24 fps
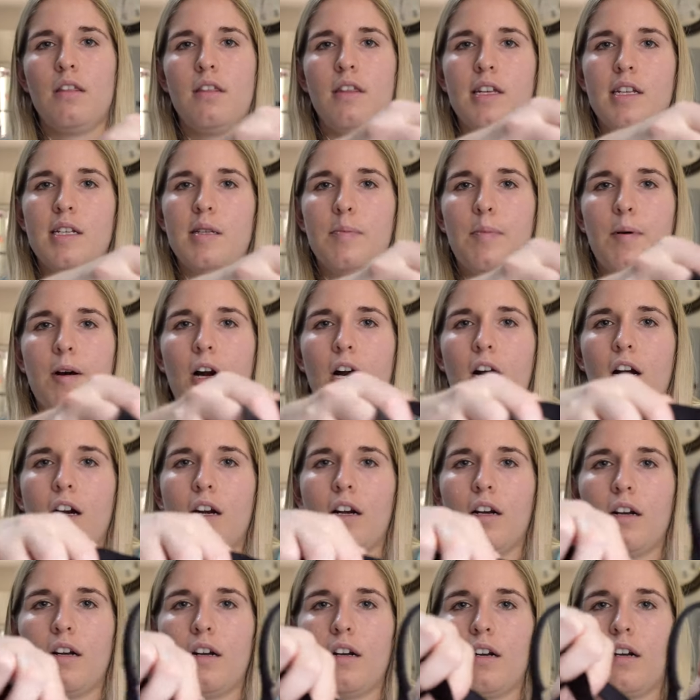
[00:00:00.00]
this
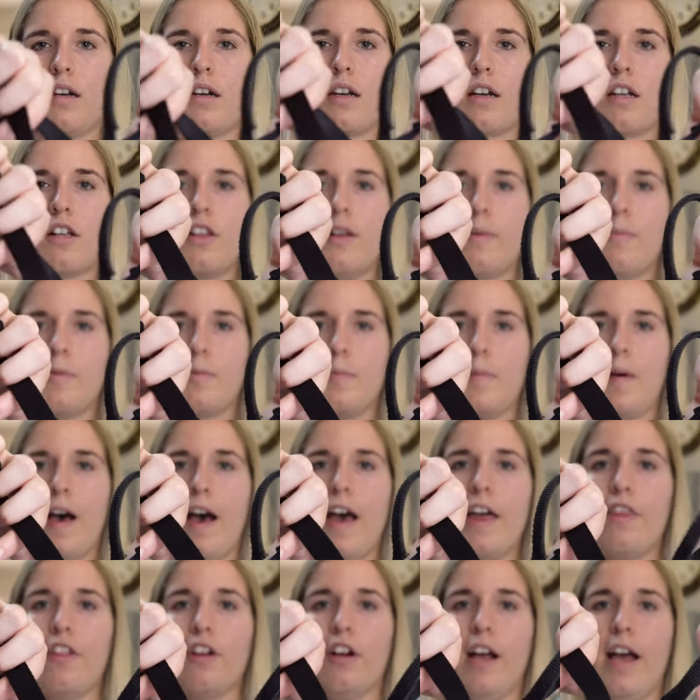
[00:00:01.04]
part clips
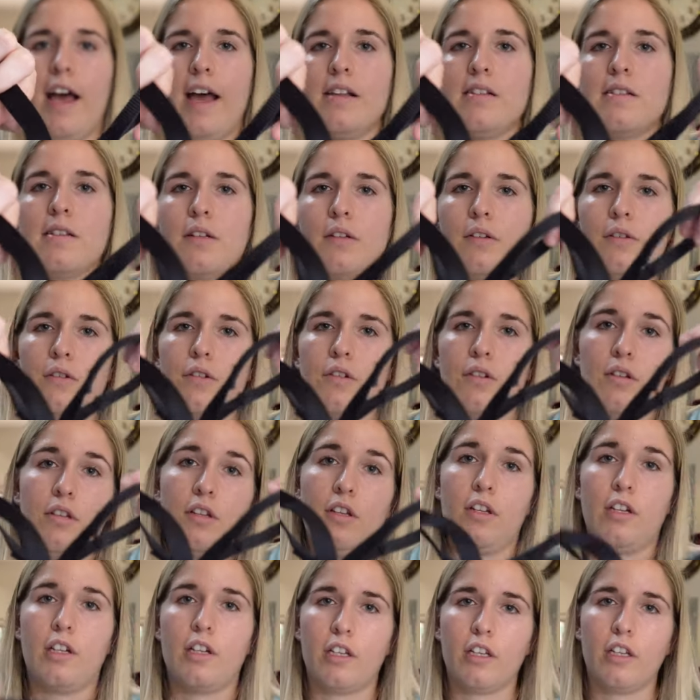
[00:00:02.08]
behind their head. So
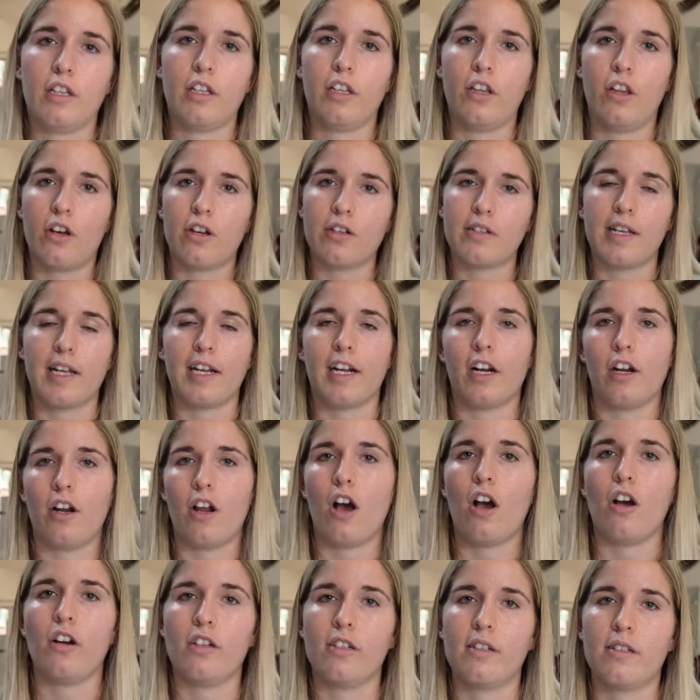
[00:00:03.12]
it literally looks like your
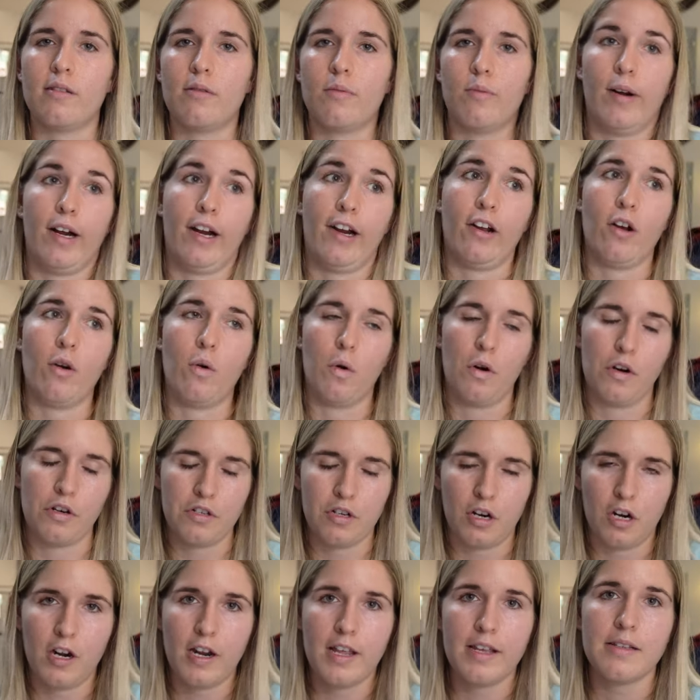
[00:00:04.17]
dog is wearing a
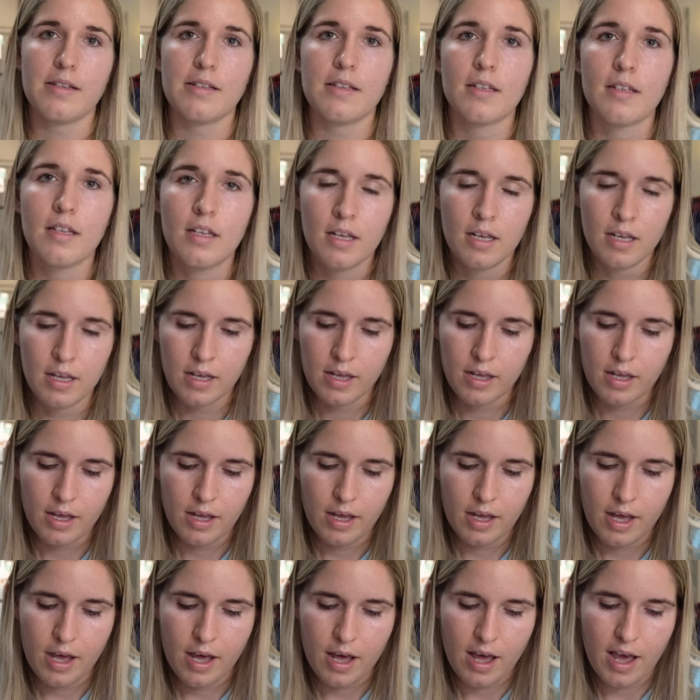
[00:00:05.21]
horse harness.
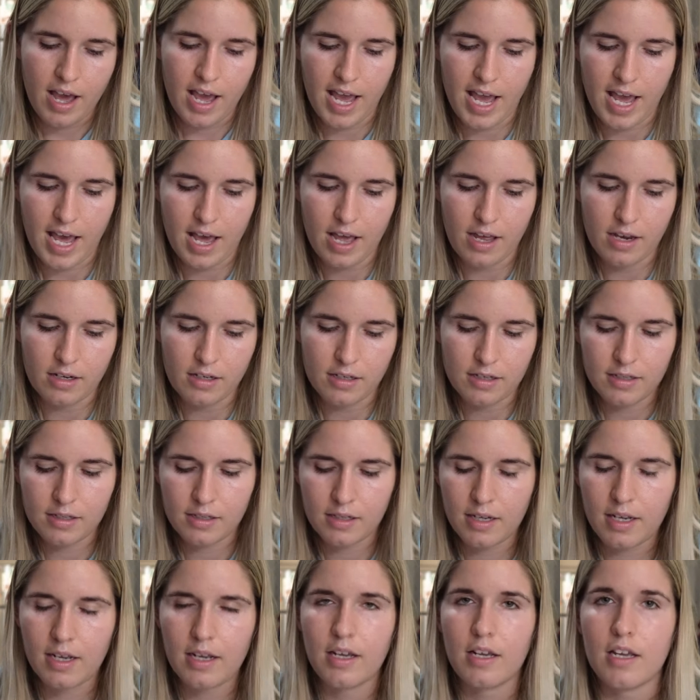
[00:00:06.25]
And
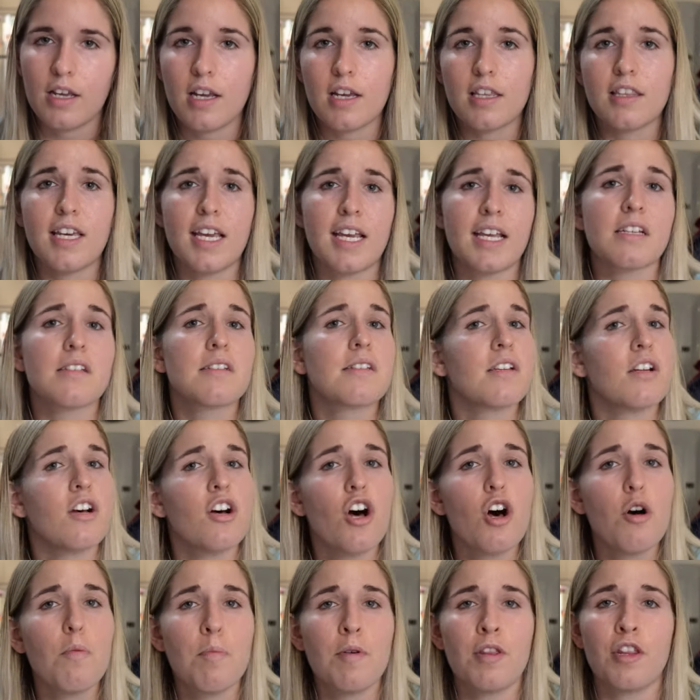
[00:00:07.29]
they can still
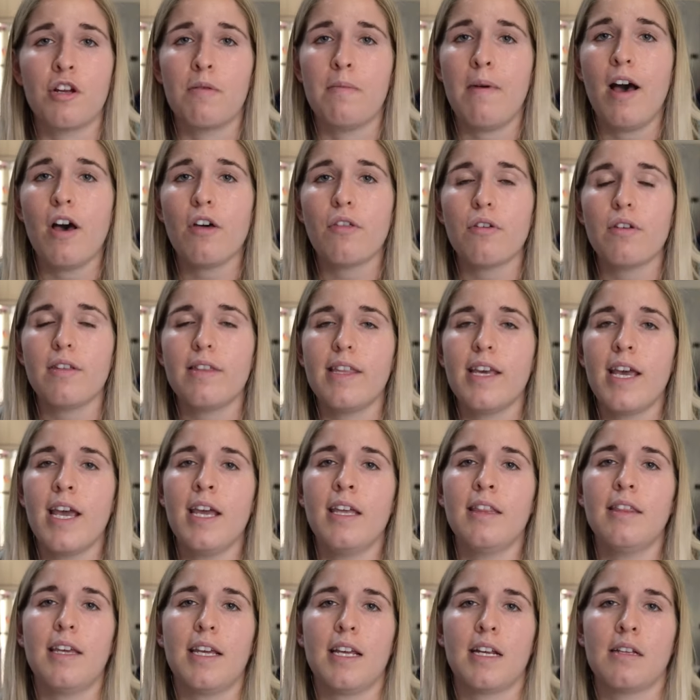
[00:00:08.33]
open their mouth with
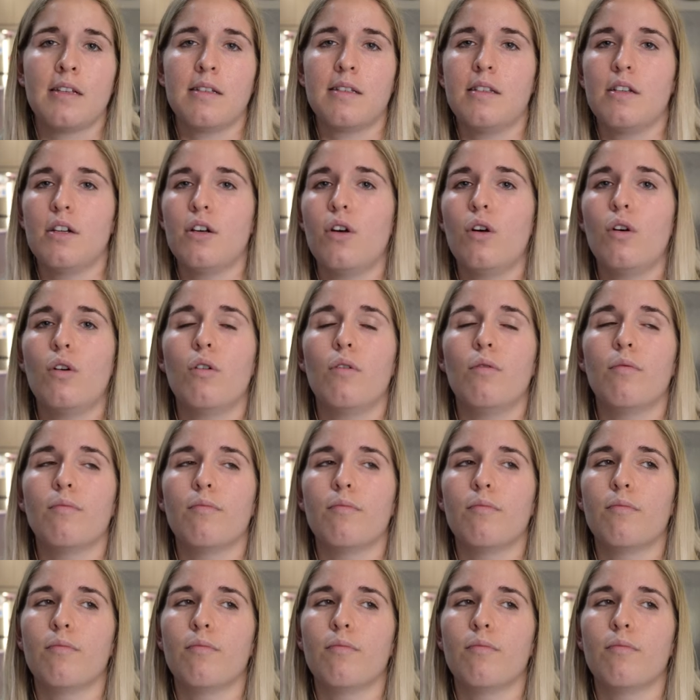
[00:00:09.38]
it. They can still,